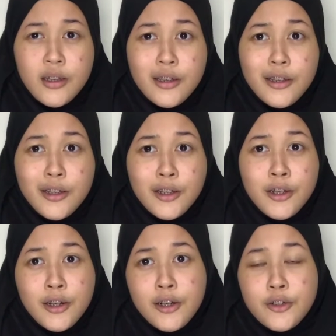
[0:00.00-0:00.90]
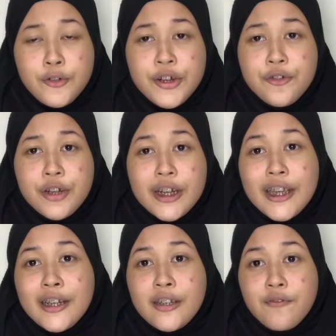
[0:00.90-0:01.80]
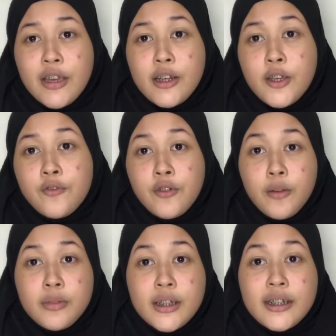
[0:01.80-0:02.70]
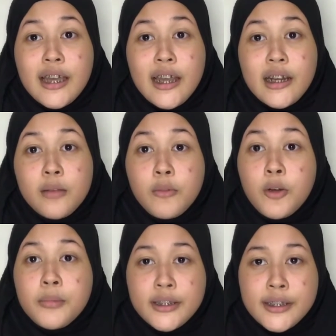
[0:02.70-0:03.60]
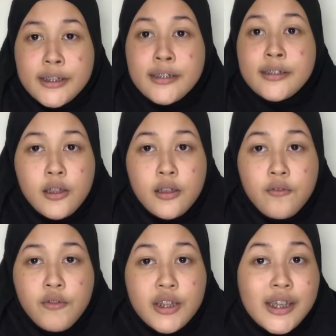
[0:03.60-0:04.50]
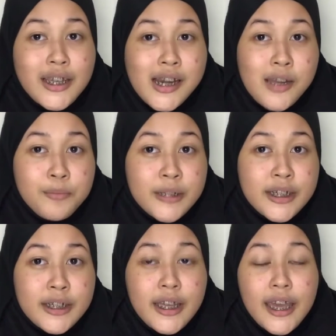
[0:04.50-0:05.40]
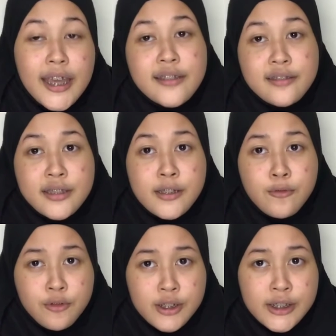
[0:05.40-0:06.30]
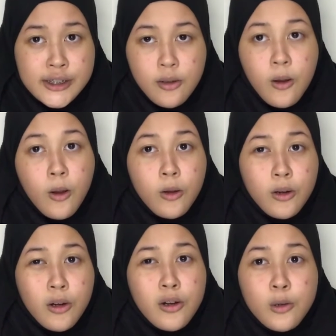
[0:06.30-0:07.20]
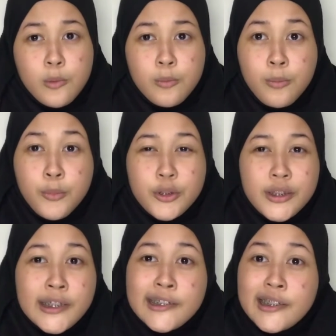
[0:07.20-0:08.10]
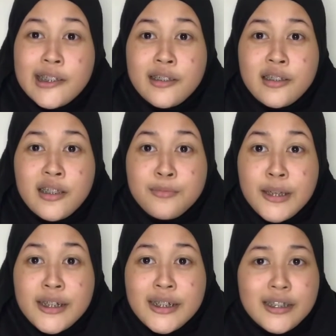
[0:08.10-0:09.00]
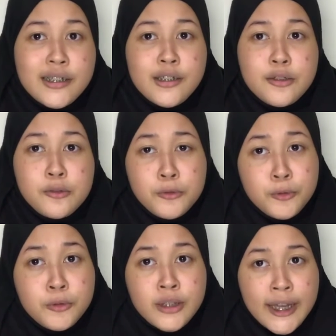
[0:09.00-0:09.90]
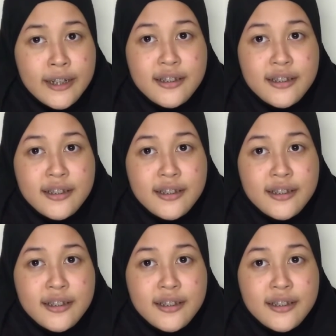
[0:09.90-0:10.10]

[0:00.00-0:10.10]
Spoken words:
occur during reading the value from the dynamometer, linear caliper, and steel ruler, or putting the suspender too tight.